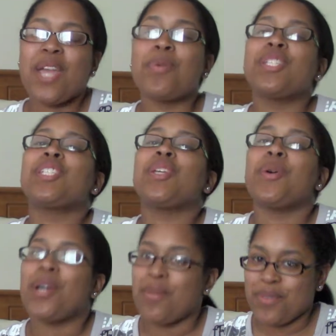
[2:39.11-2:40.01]
It was
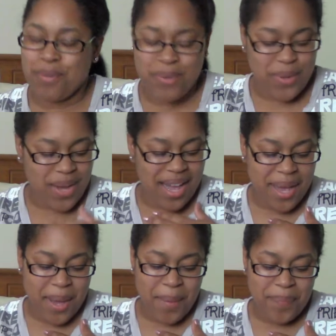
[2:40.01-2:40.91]
so comfortable.
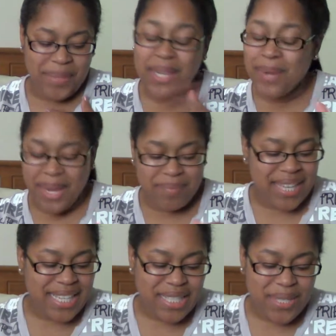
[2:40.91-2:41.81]

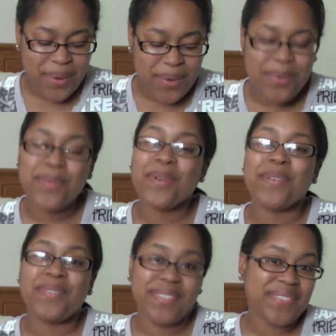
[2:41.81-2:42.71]
Anyway, it sold
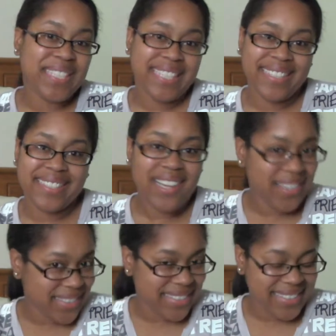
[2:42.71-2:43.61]
for
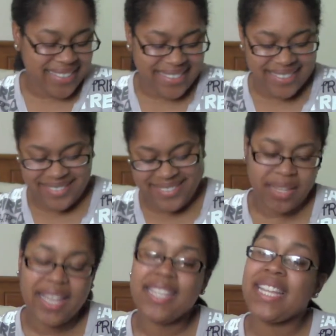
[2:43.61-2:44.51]
$15.
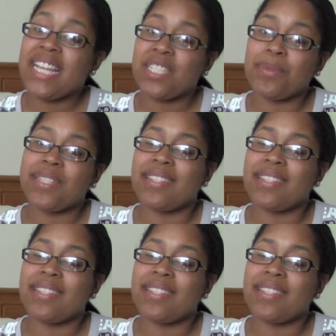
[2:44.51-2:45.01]
Next was